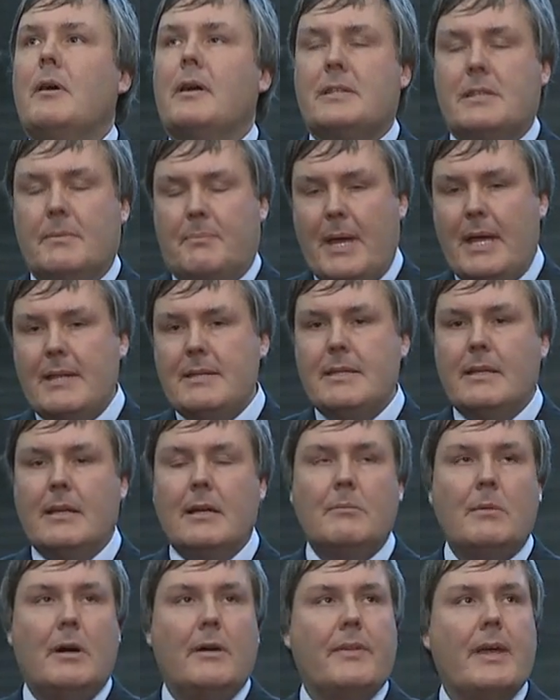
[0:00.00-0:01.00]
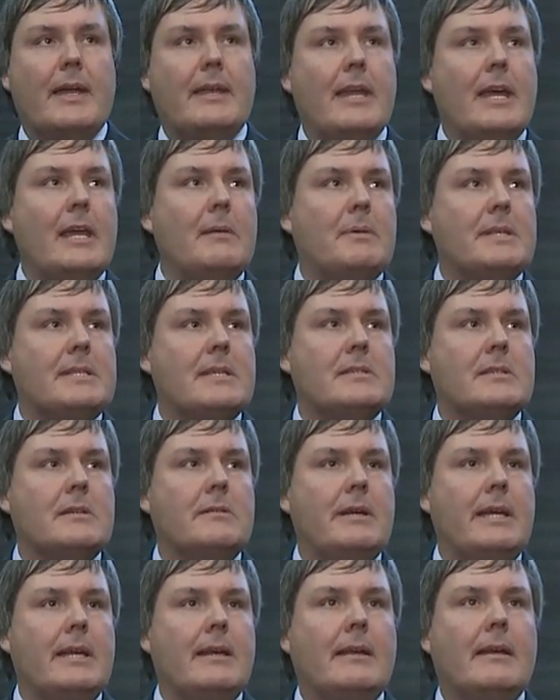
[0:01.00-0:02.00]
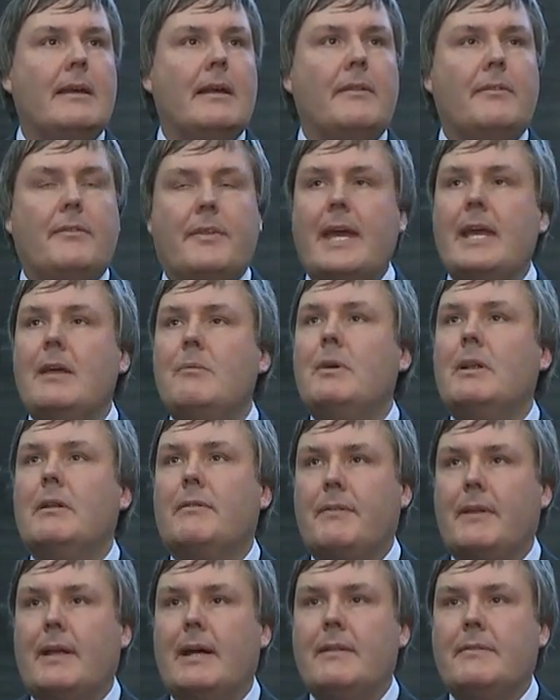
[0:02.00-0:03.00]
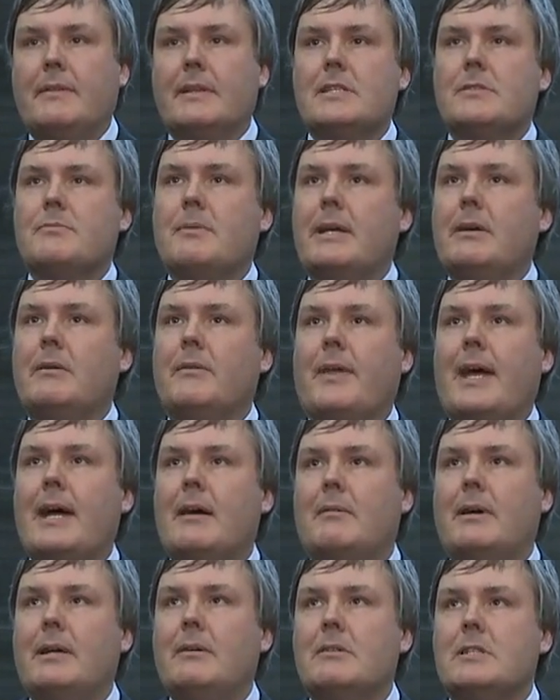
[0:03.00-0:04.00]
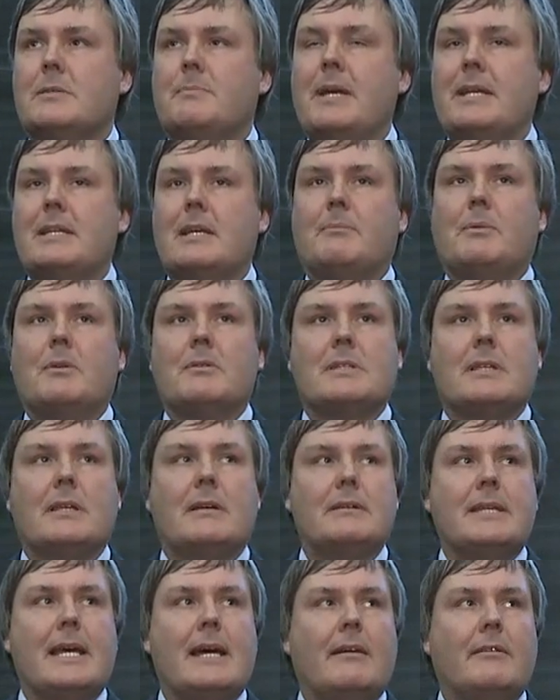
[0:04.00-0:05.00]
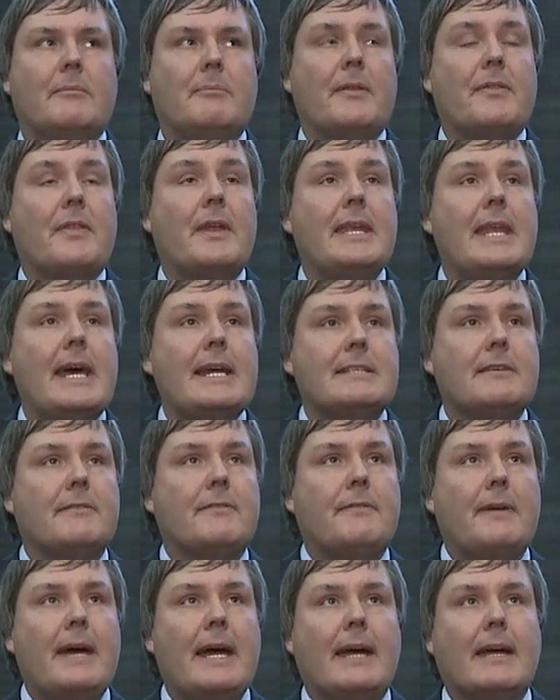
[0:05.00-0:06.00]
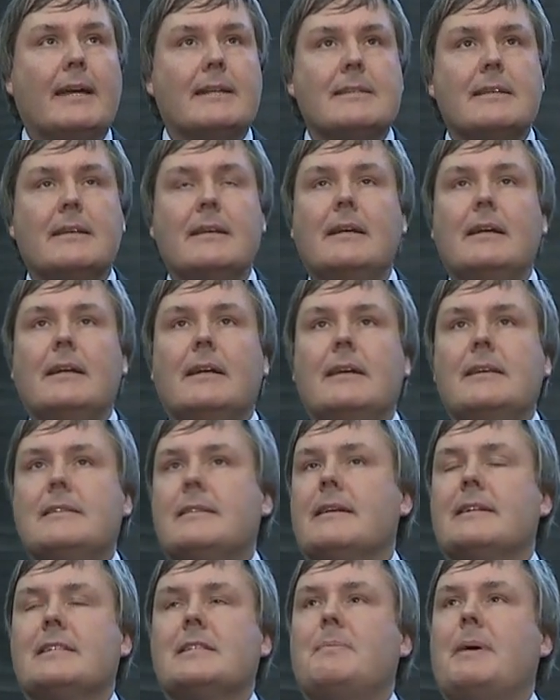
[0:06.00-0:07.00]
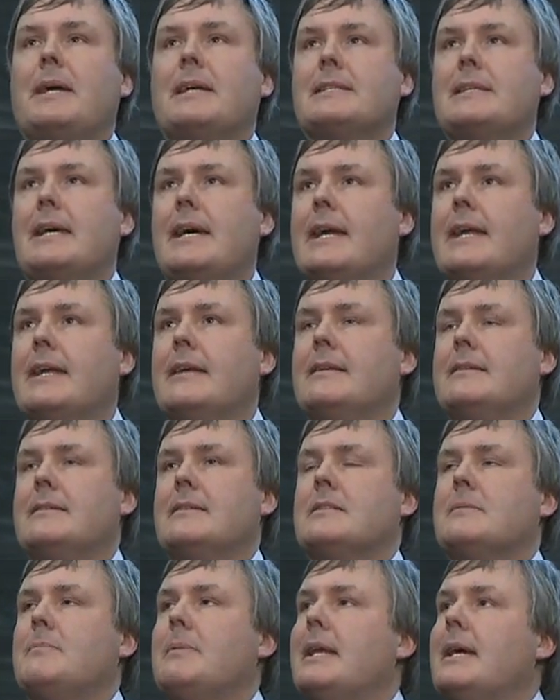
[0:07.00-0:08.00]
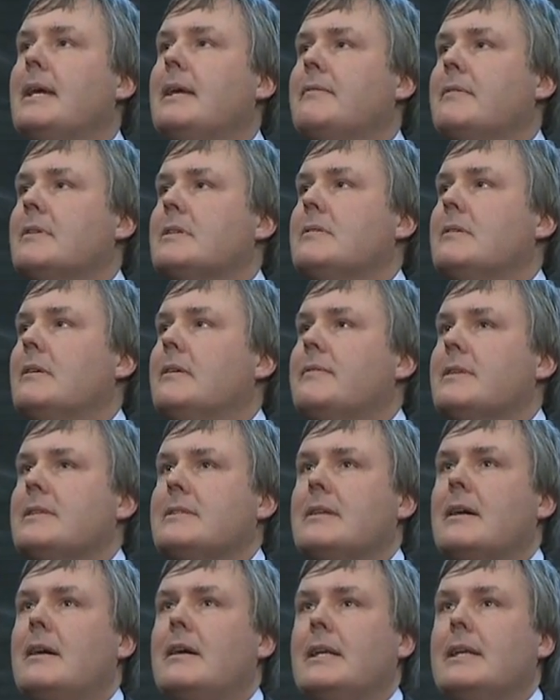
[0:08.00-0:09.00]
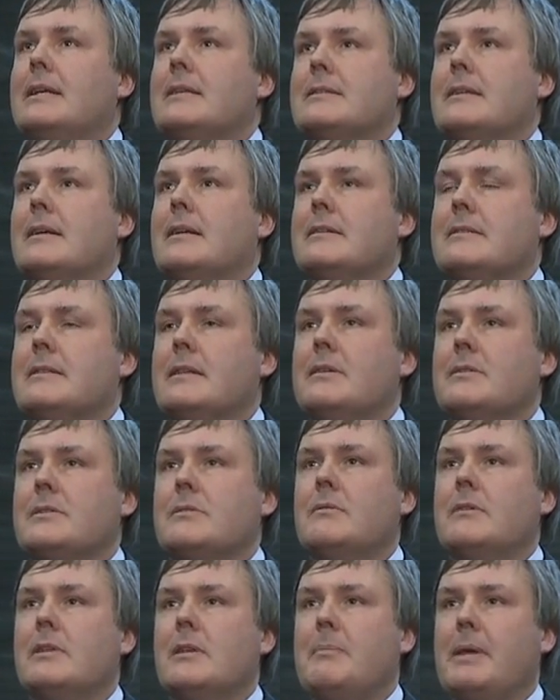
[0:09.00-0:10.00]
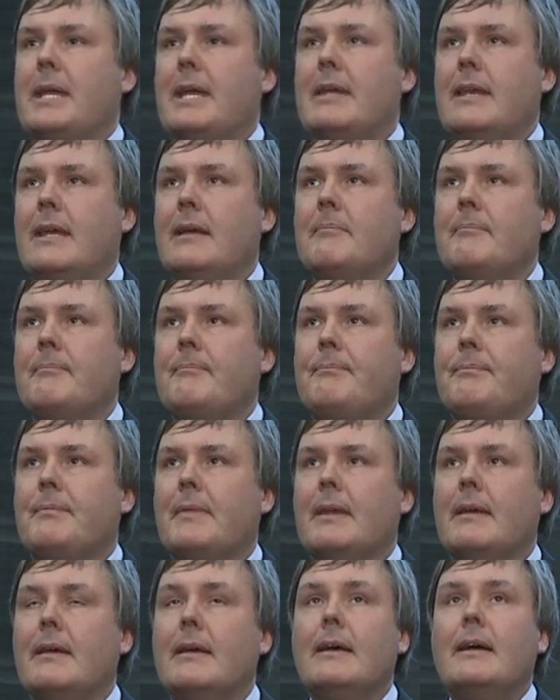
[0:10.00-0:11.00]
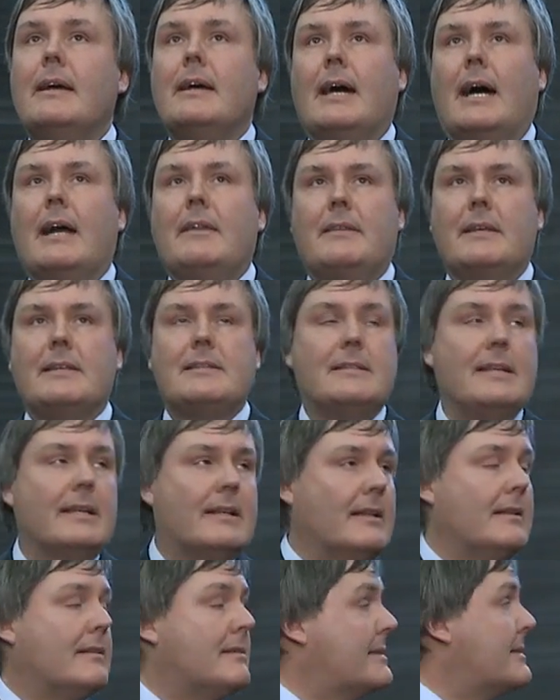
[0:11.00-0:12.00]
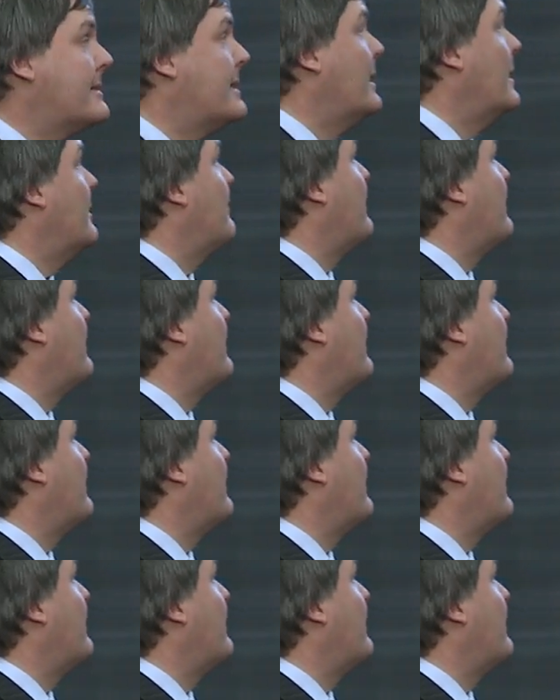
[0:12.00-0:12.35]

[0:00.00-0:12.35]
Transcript: depending on what their neighbors are doing, they will fly this way or that way or speed up or slow down. But the net effect is that spectacular display of the, of the starlings dance that you saw at the beginning and this little still